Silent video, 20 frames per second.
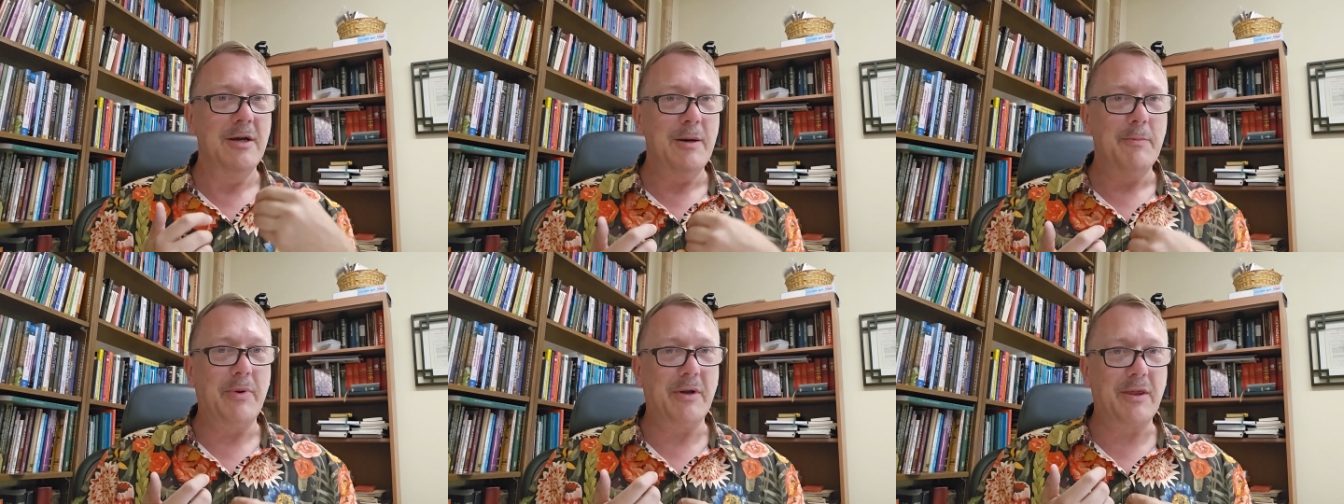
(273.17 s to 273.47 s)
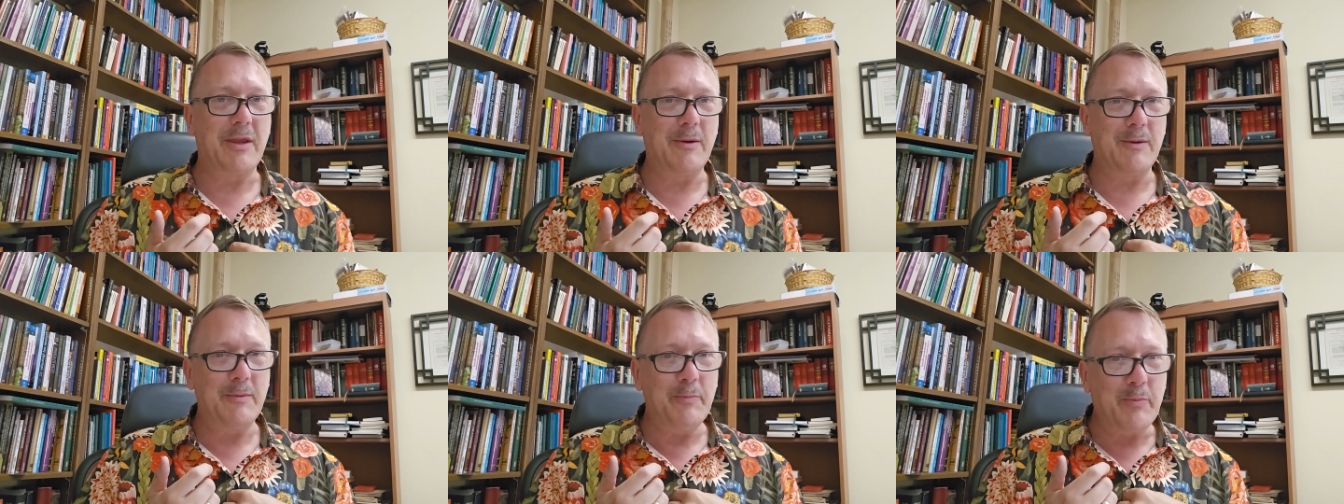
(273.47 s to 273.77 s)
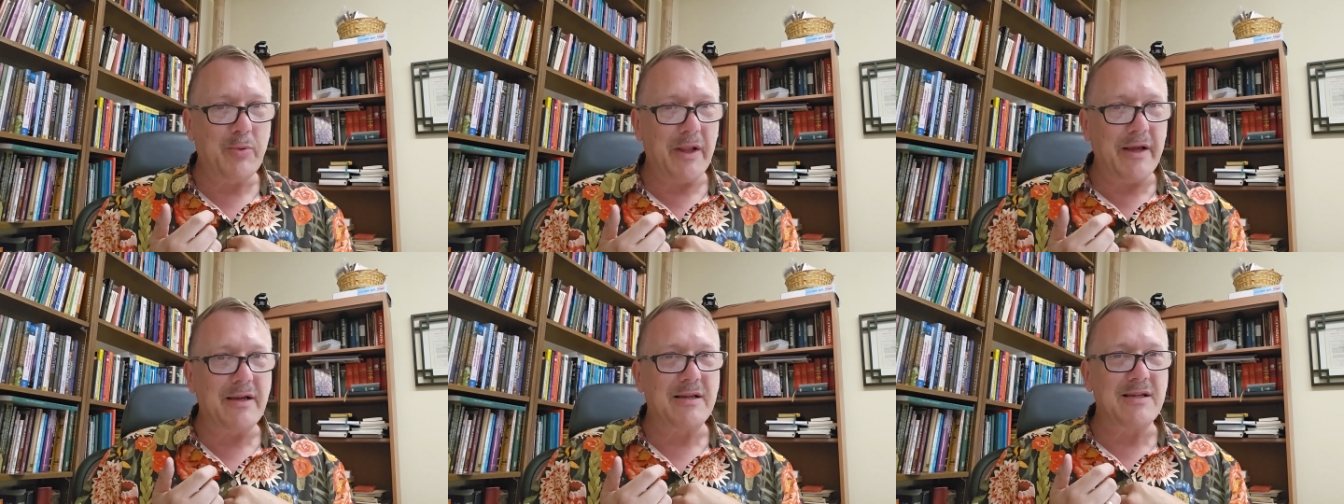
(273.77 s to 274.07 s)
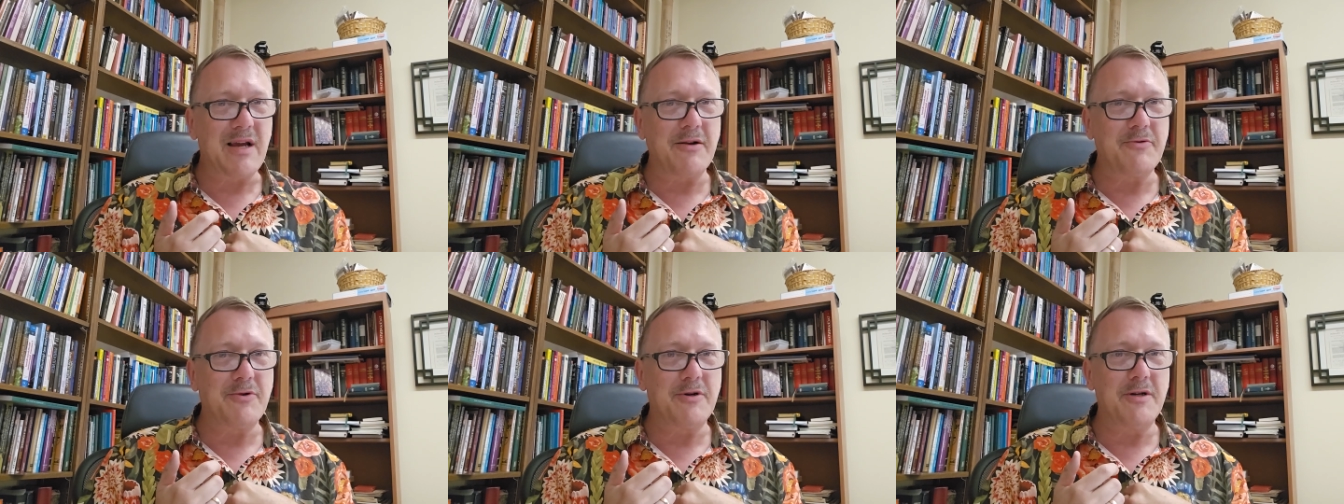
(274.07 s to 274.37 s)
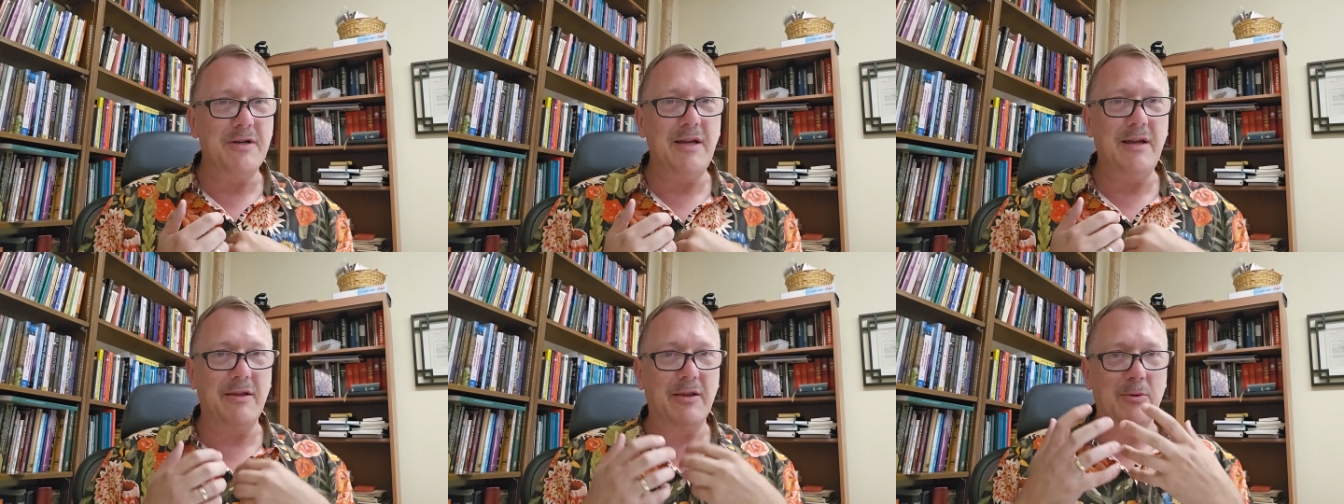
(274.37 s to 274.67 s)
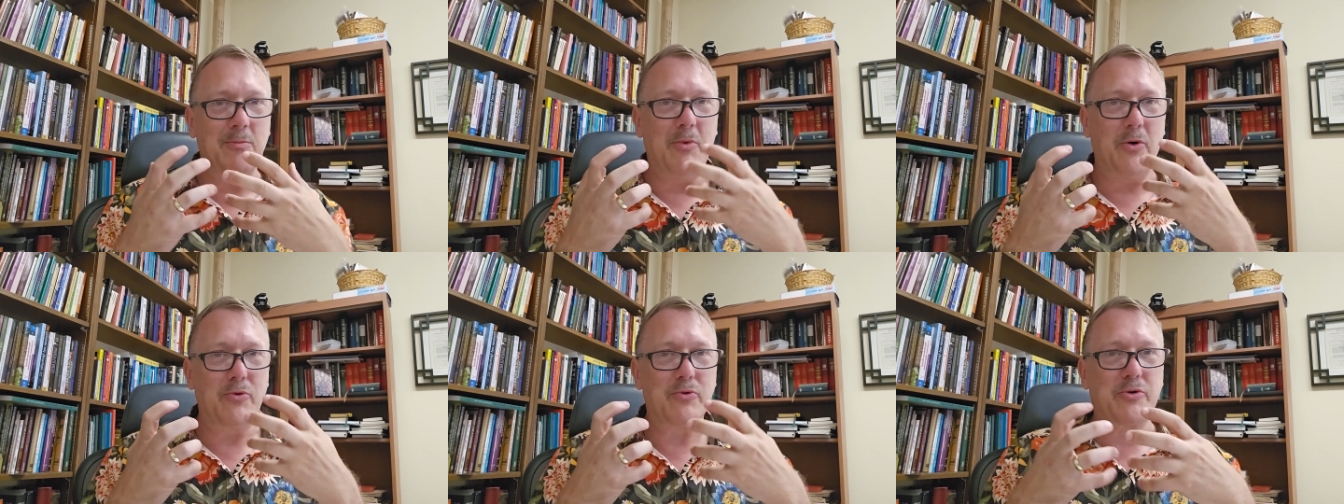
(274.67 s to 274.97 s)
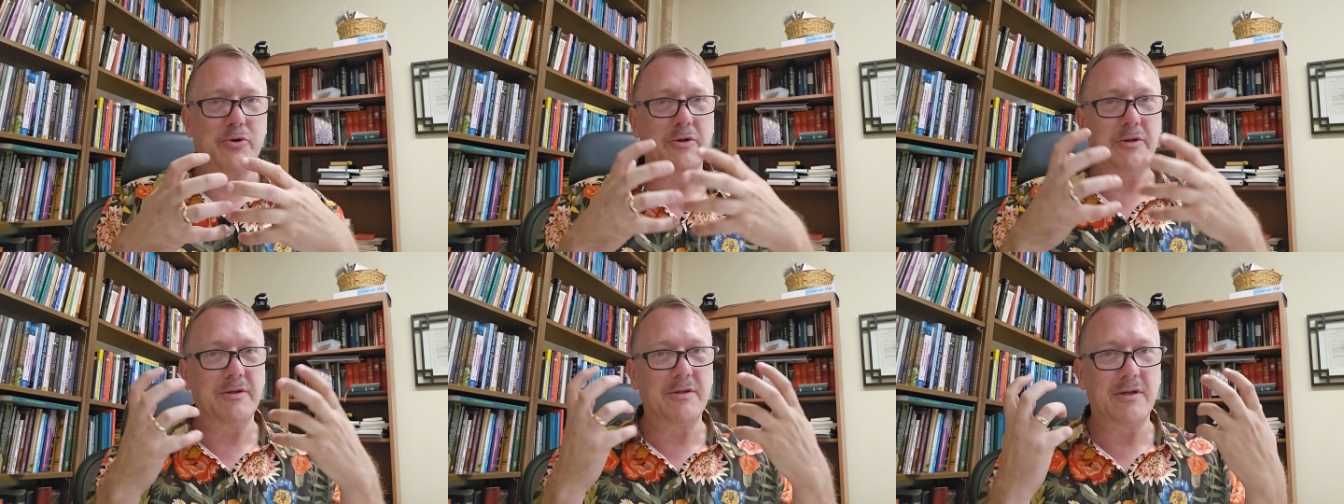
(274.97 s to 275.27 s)
but the place underneath
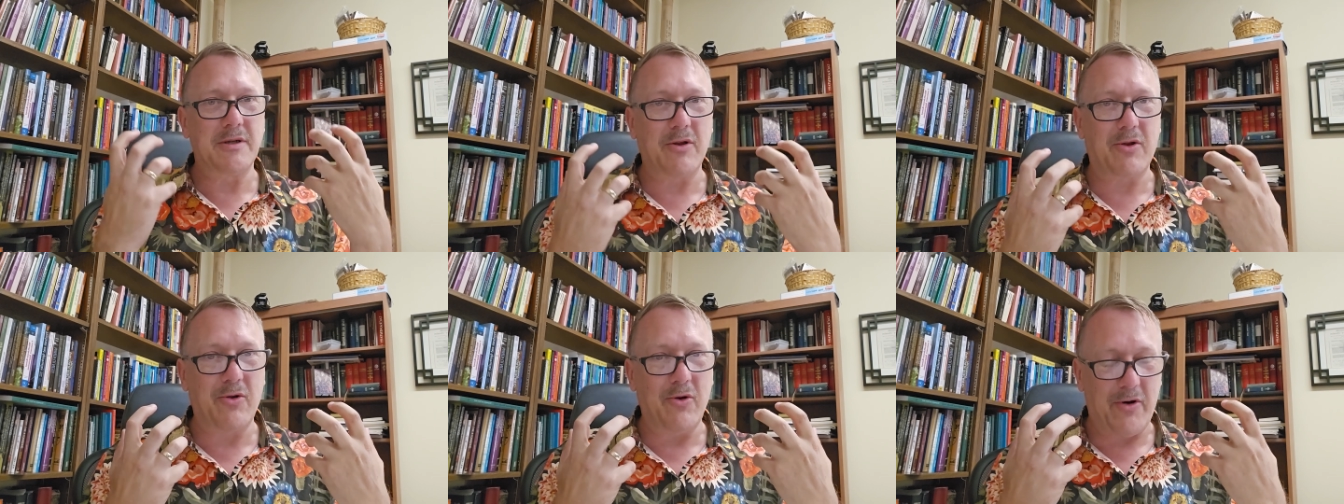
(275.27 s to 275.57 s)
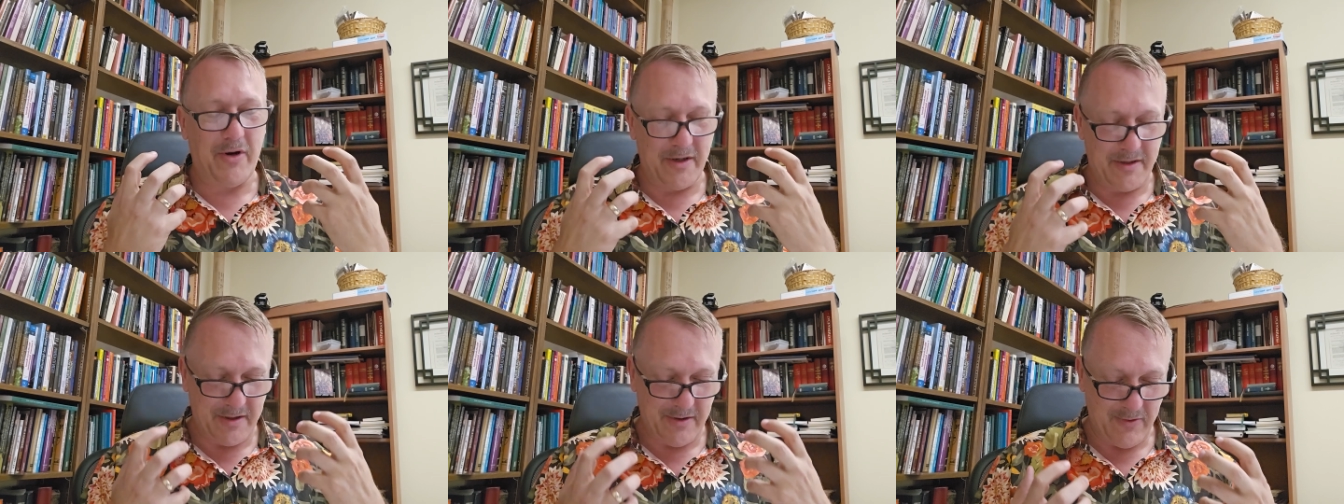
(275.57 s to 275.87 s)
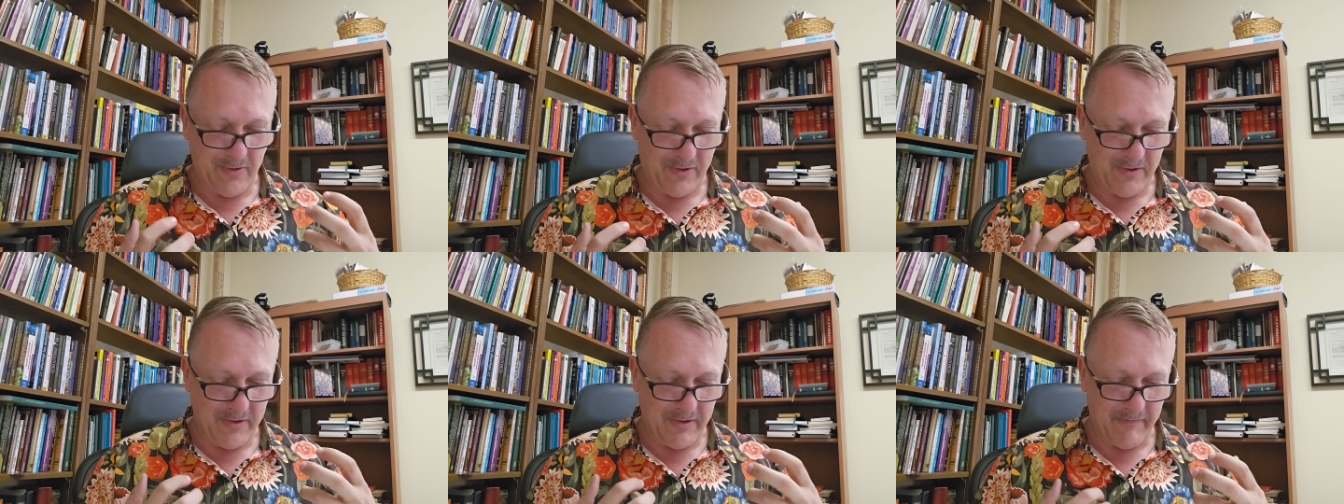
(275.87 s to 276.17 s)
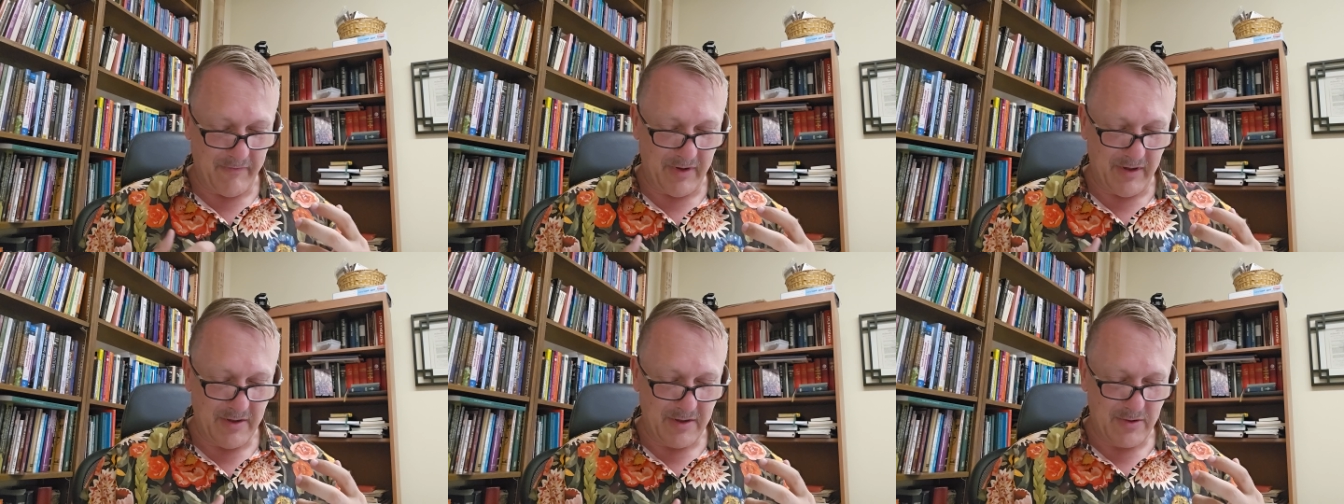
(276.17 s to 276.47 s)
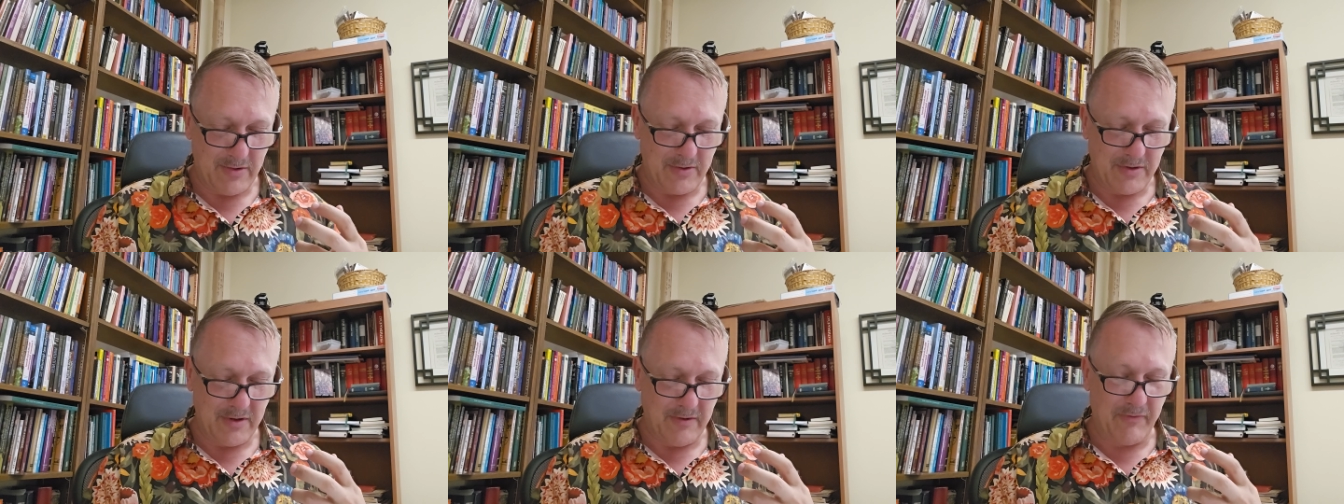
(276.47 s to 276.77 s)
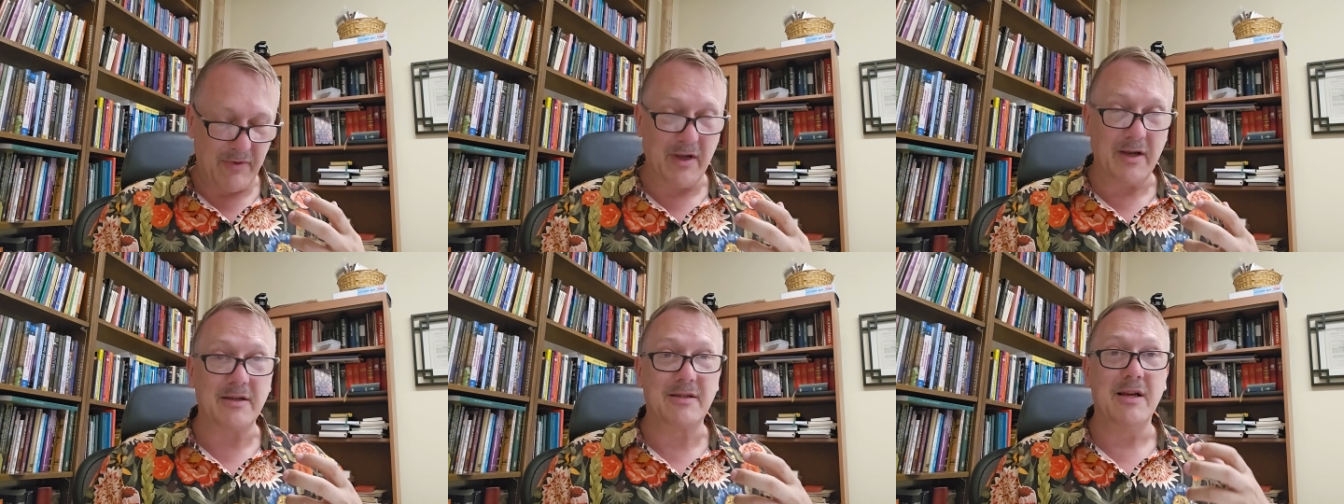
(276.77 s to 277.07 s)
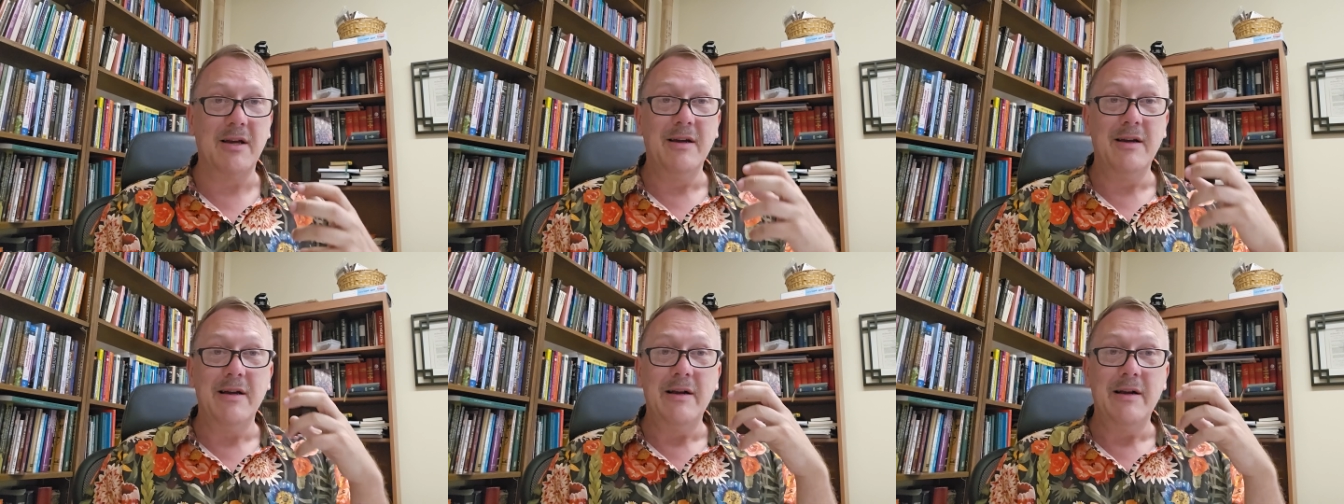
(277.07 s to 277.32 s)
emotions and thought and all of these sorts of things.